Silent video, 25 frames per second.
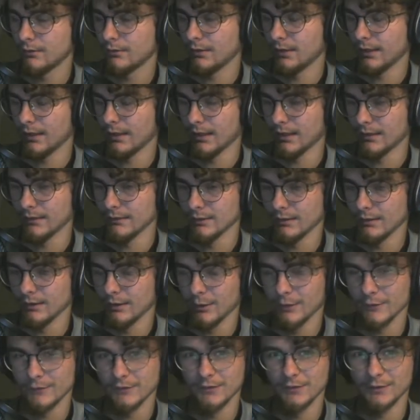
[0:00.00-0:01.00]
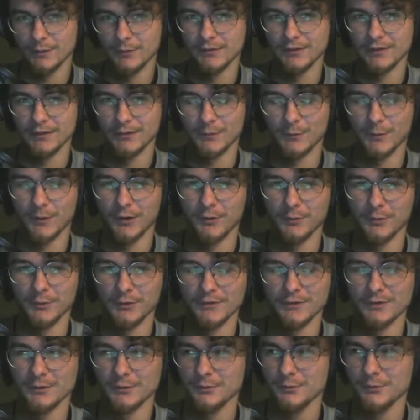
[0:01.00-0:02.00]
And also, that was like one of
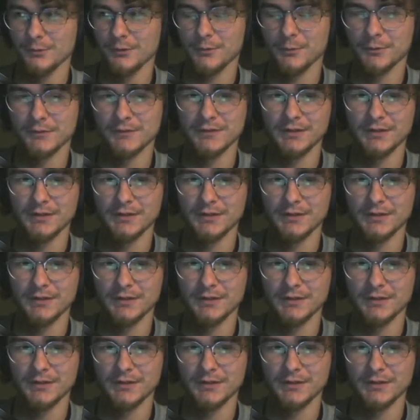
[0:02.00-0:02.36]
the most